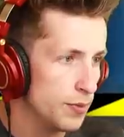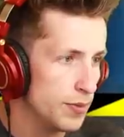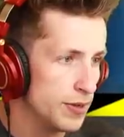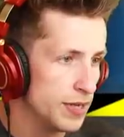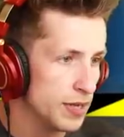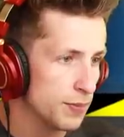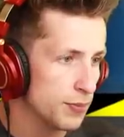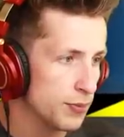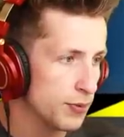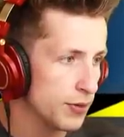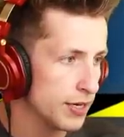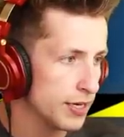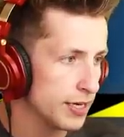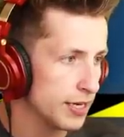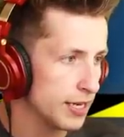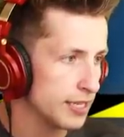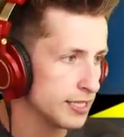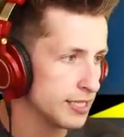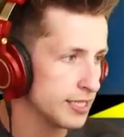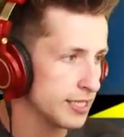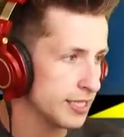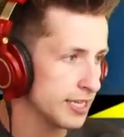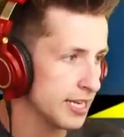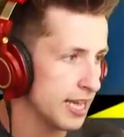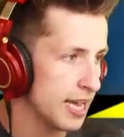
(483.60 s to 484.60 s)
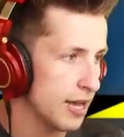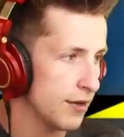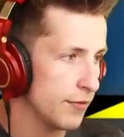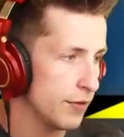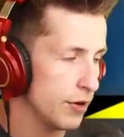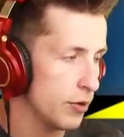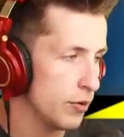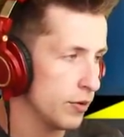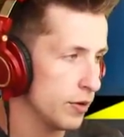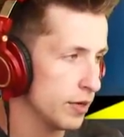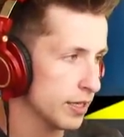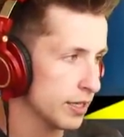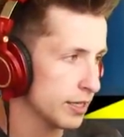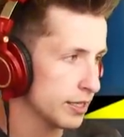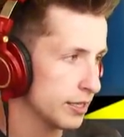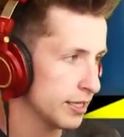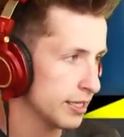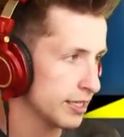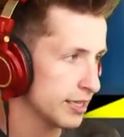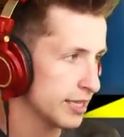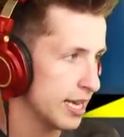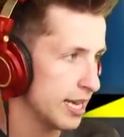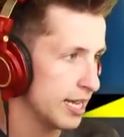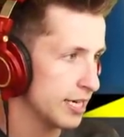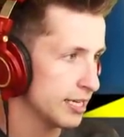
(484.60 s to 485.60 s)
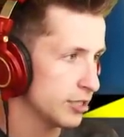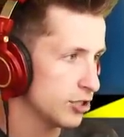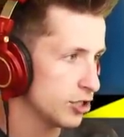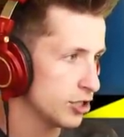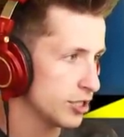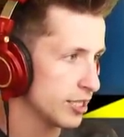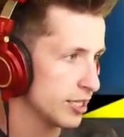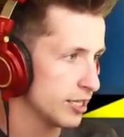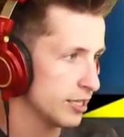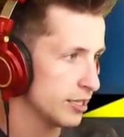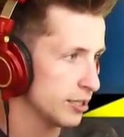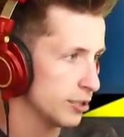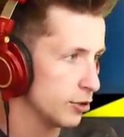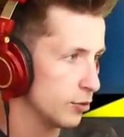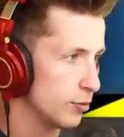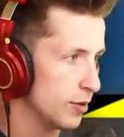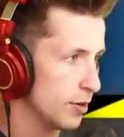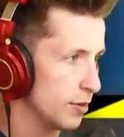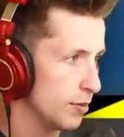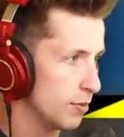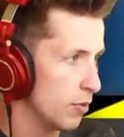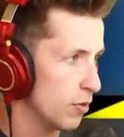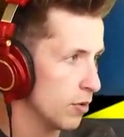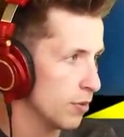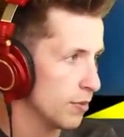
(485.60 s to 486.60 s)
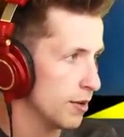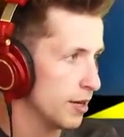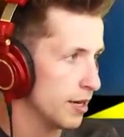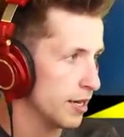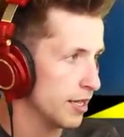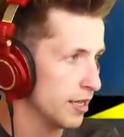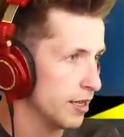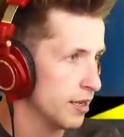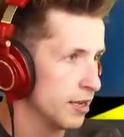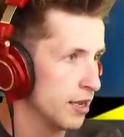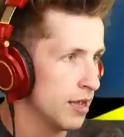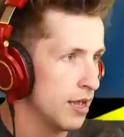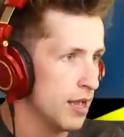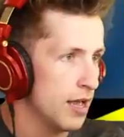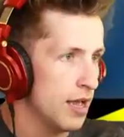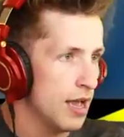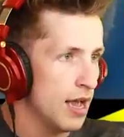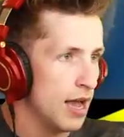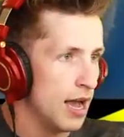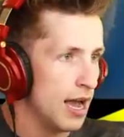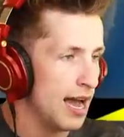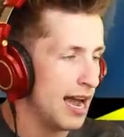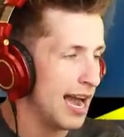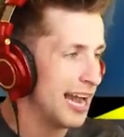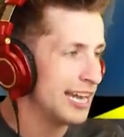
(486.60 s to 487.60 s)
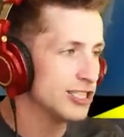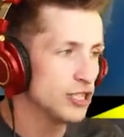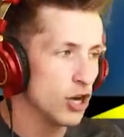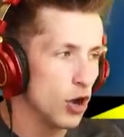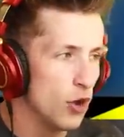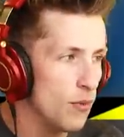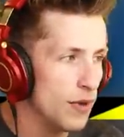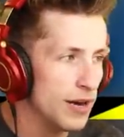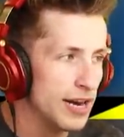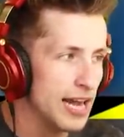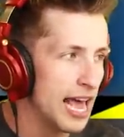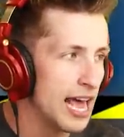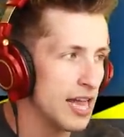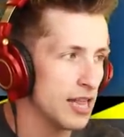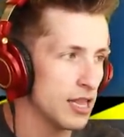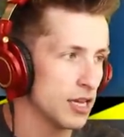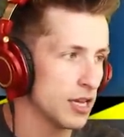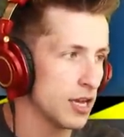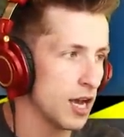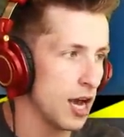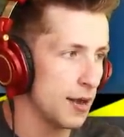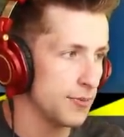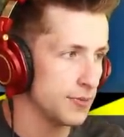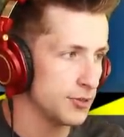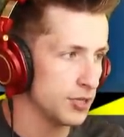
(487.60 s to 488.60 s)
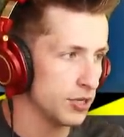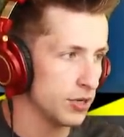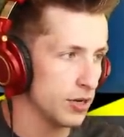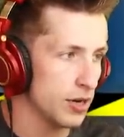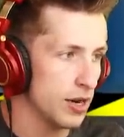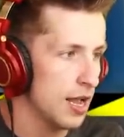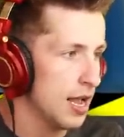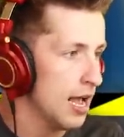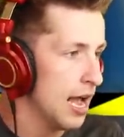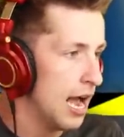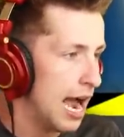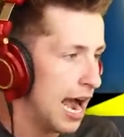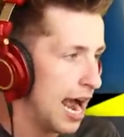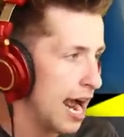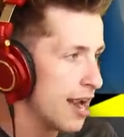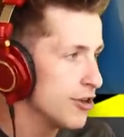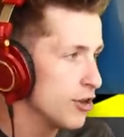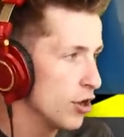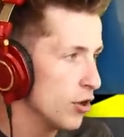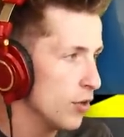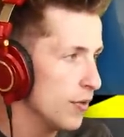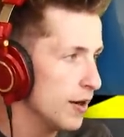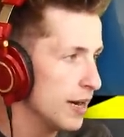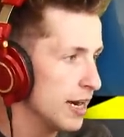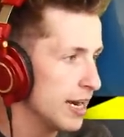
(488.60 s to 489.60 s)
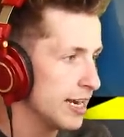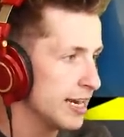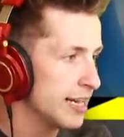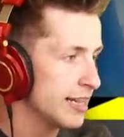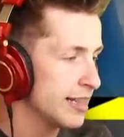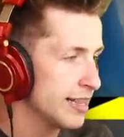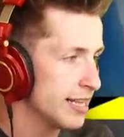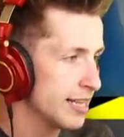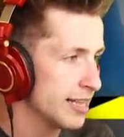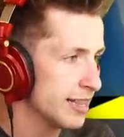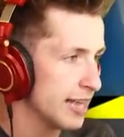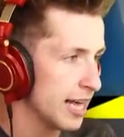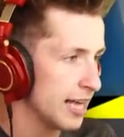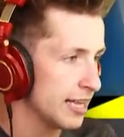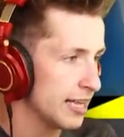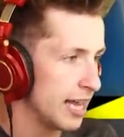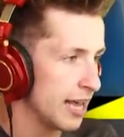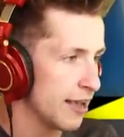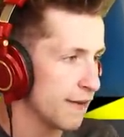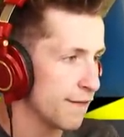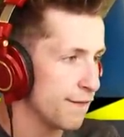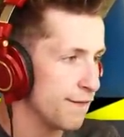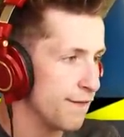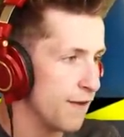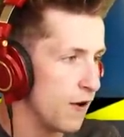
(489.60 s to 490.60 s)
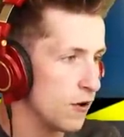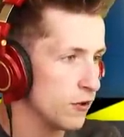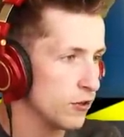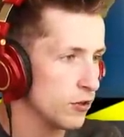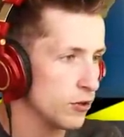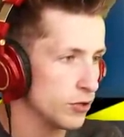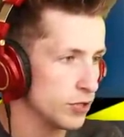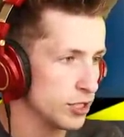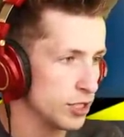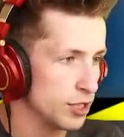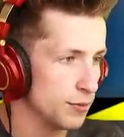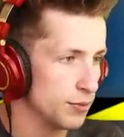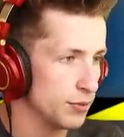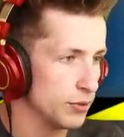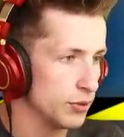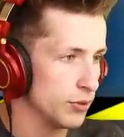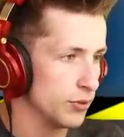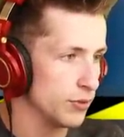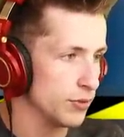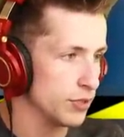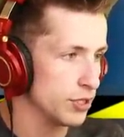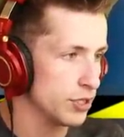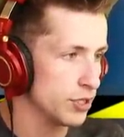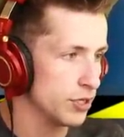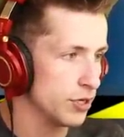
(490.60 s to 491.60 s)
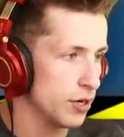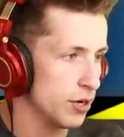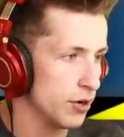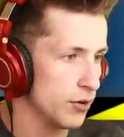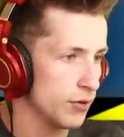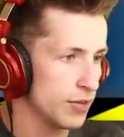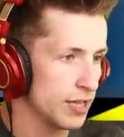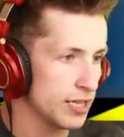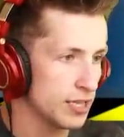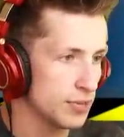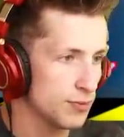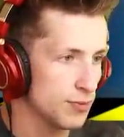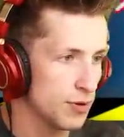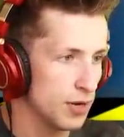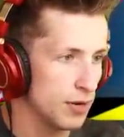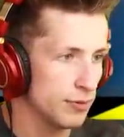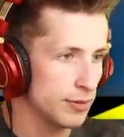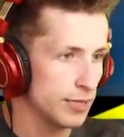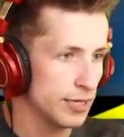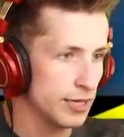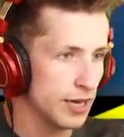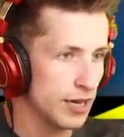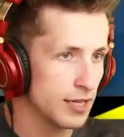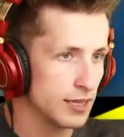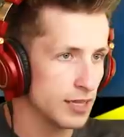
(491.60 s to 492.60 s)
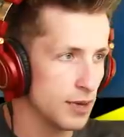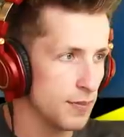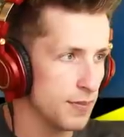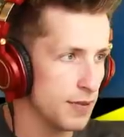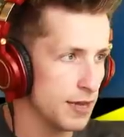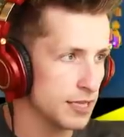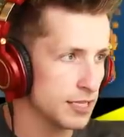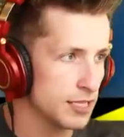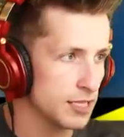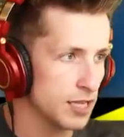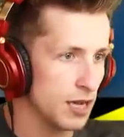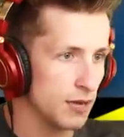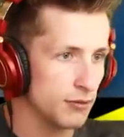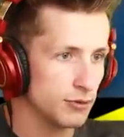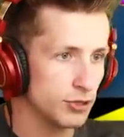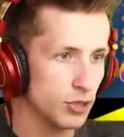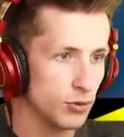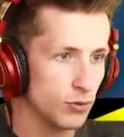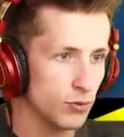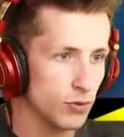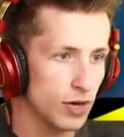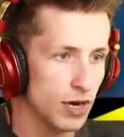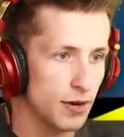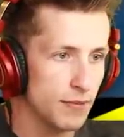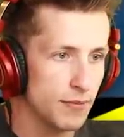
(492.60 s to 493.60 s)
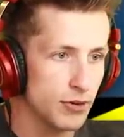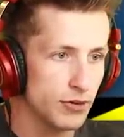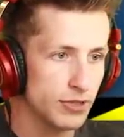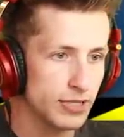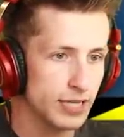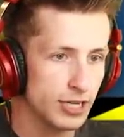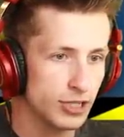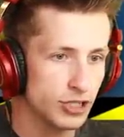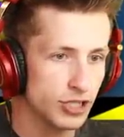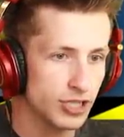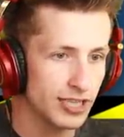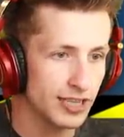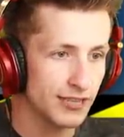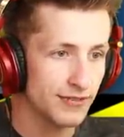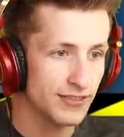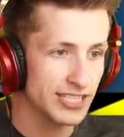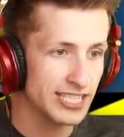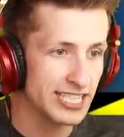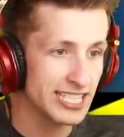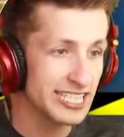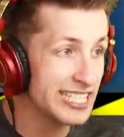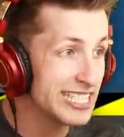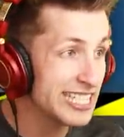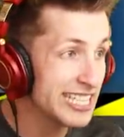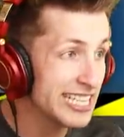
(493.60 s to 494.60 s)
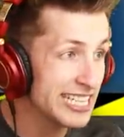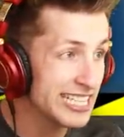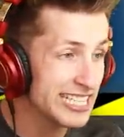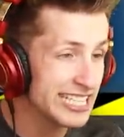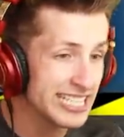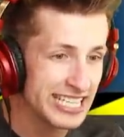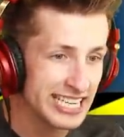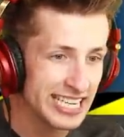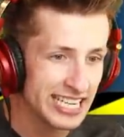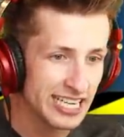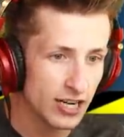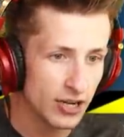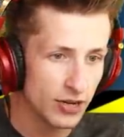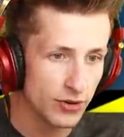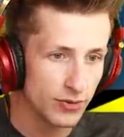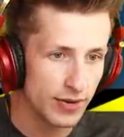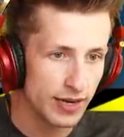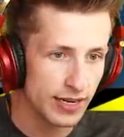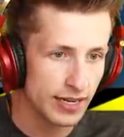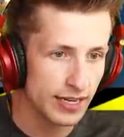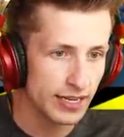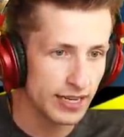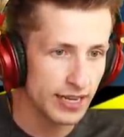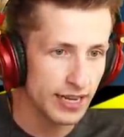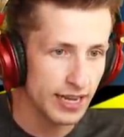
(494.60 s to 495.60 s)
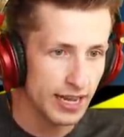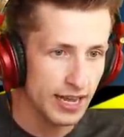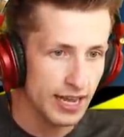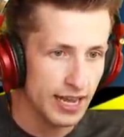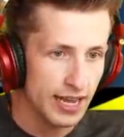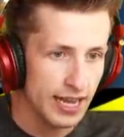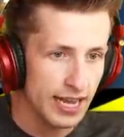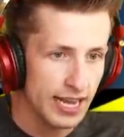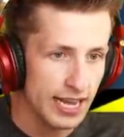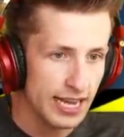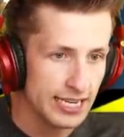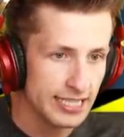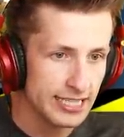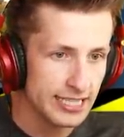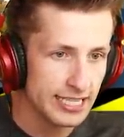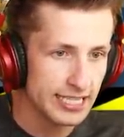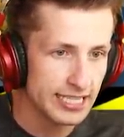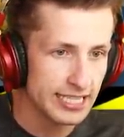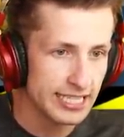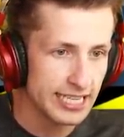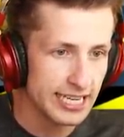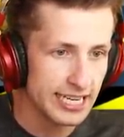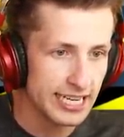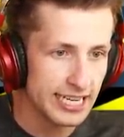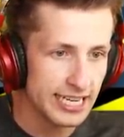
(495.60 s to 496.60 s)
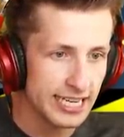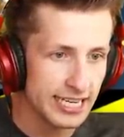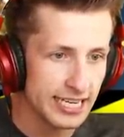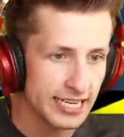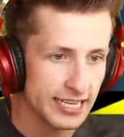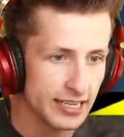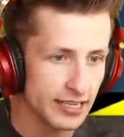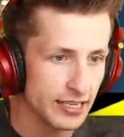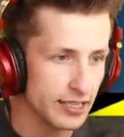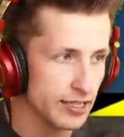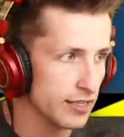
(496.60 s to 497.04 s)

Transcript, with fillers: be a pretty nice thing to have? I want to collect that and just get a little bit more money. I don't want a helicopter. I don't want anything that, like, follows the balloons, you know? That's probably not the best option. We're at mutation level 16 already. Is this eating?